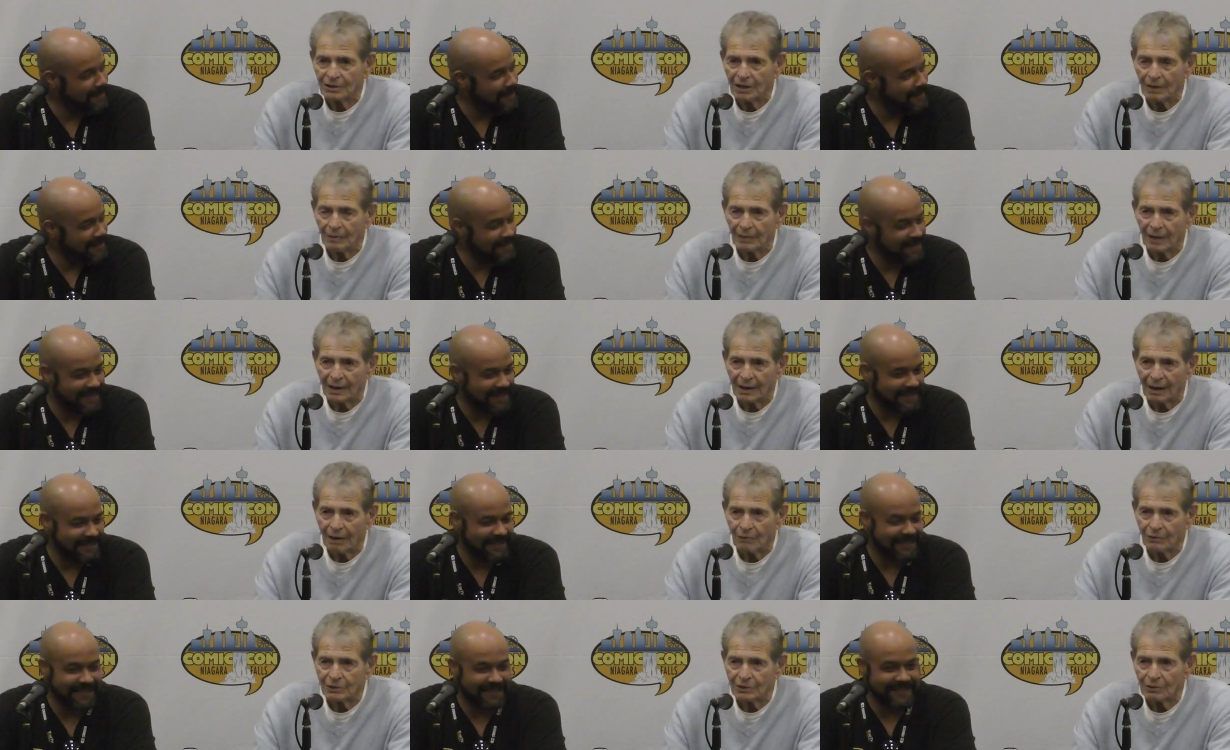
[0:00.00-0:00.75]

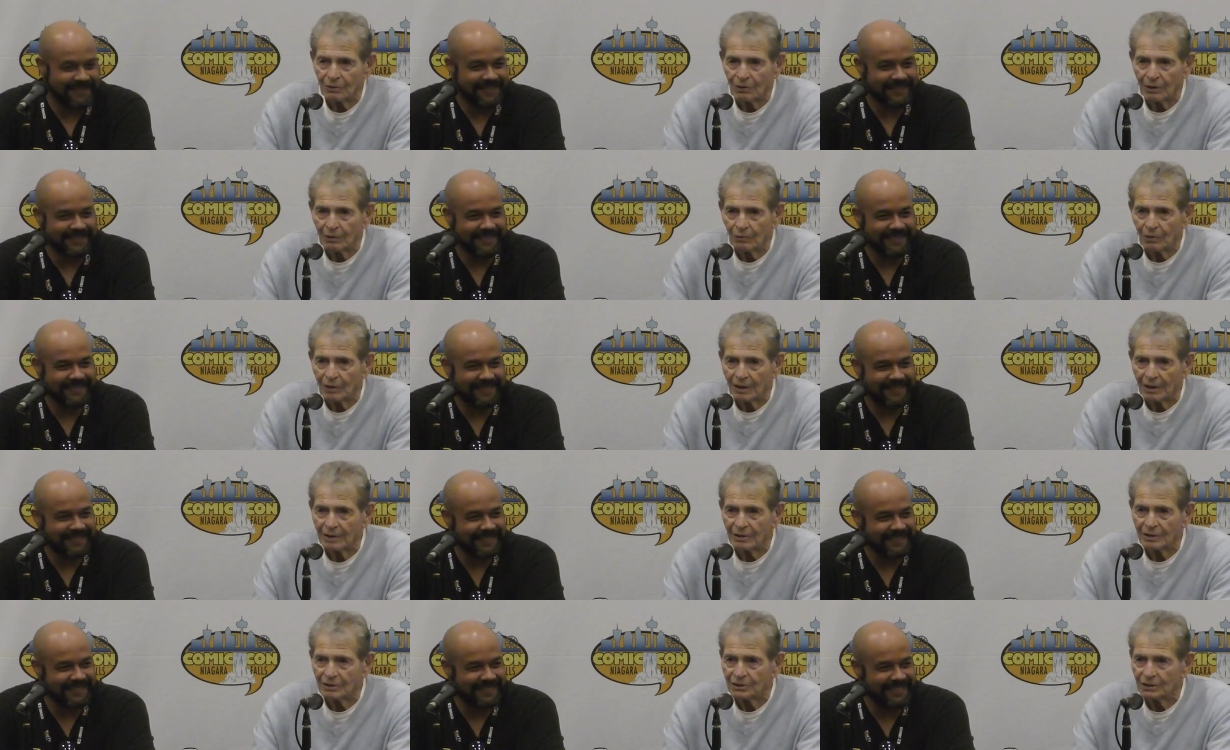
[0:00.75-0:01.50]
Speaker 1: stuntman. I was the only
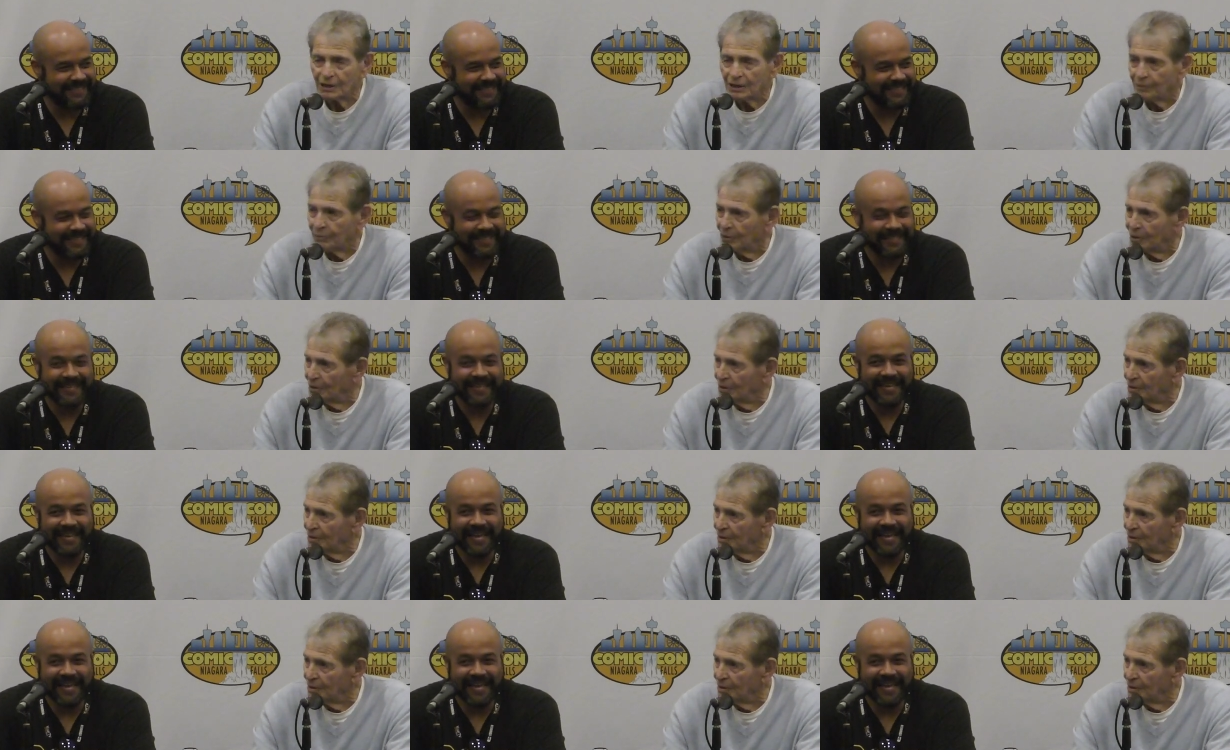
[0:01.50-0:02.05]
one in the Jeep.